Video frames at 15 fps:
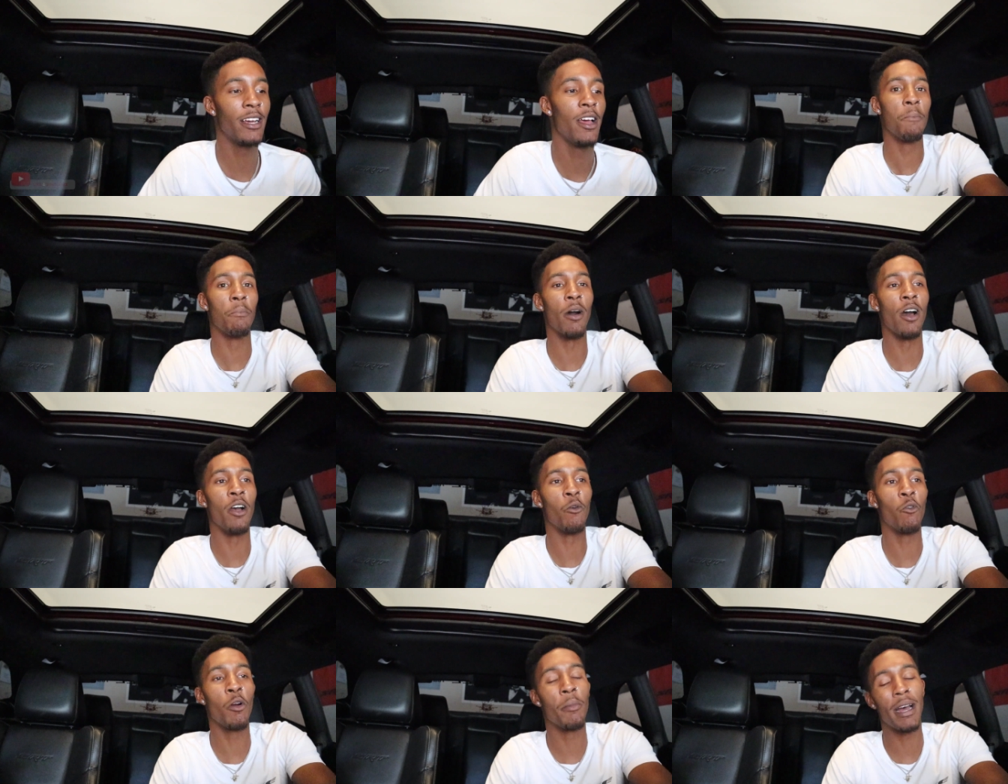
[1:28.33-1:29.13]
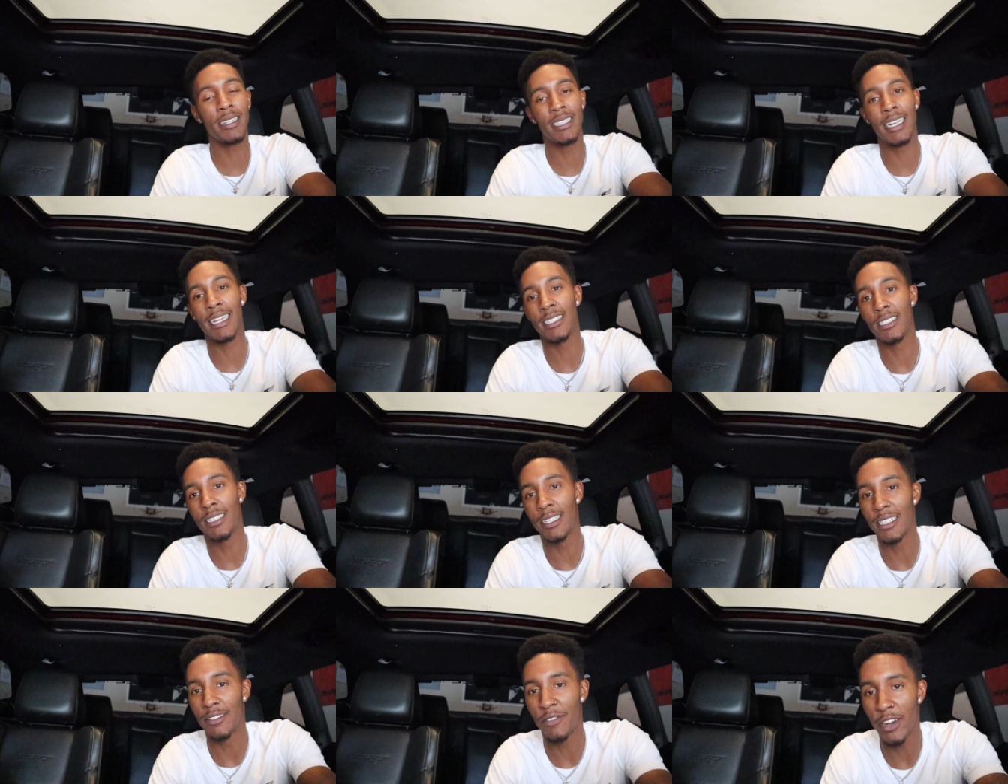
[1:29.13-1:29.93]
But we're about to get
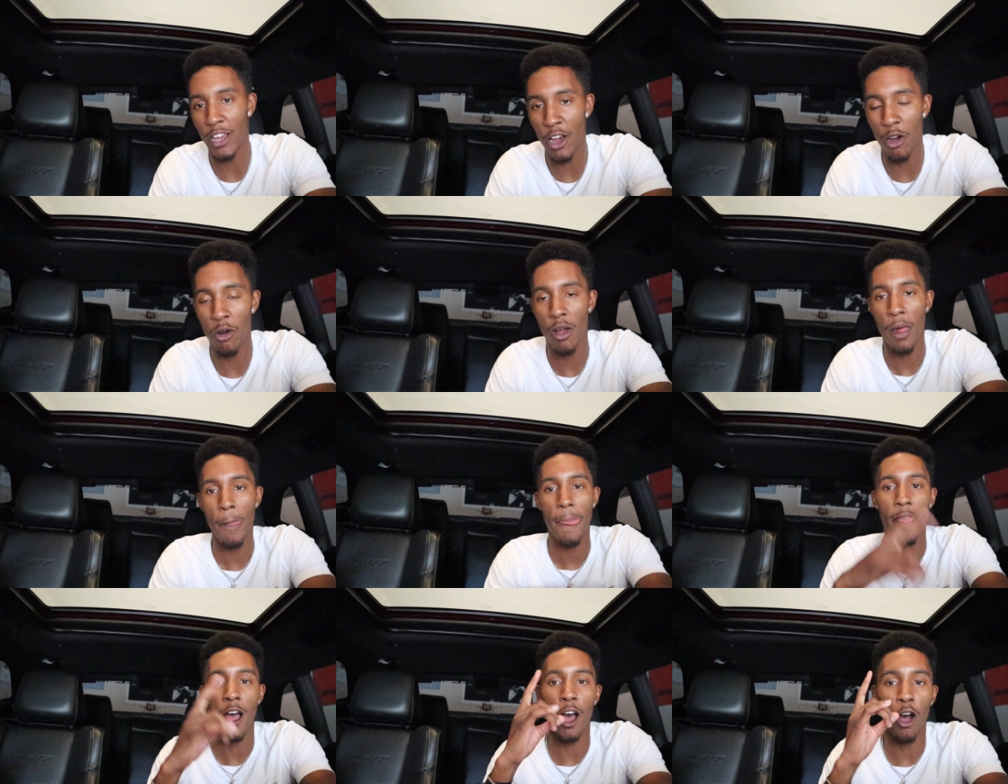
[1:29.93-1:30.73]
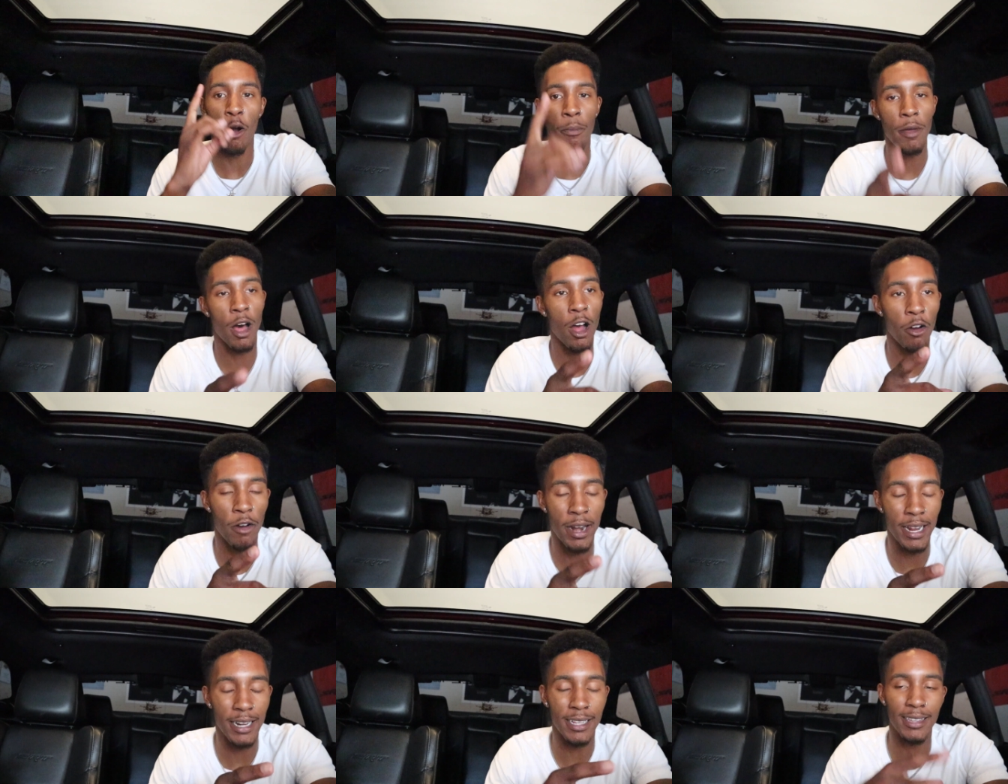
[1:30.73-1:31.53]
into this video. I hope y'all are
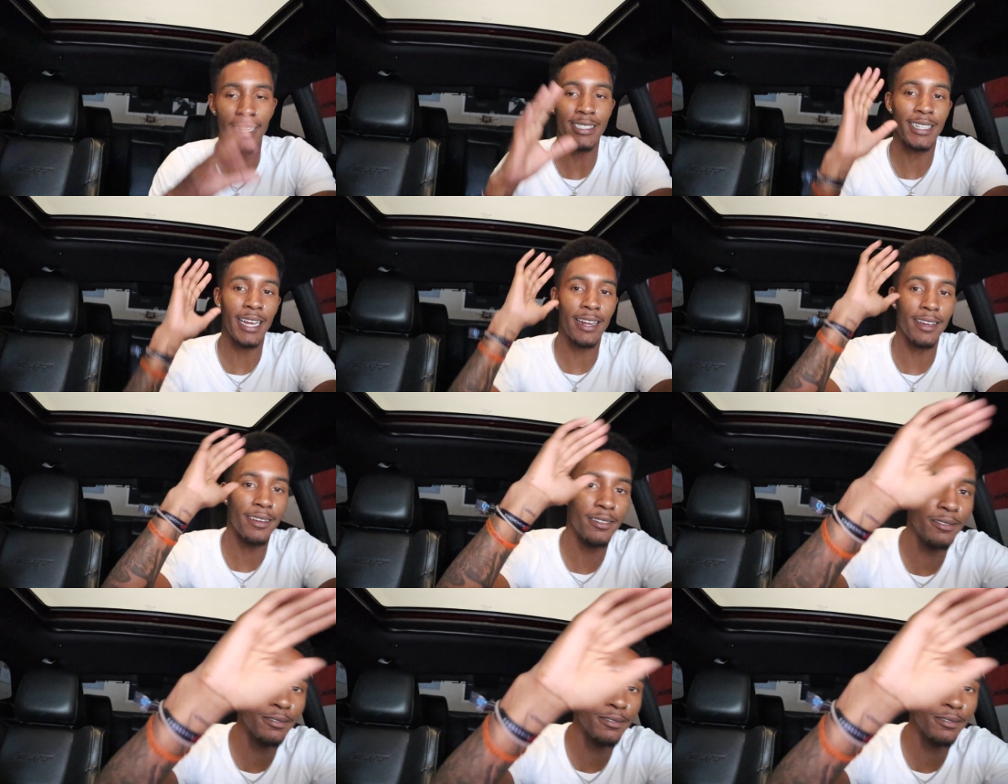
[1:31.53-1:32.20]
ready. Let's get it.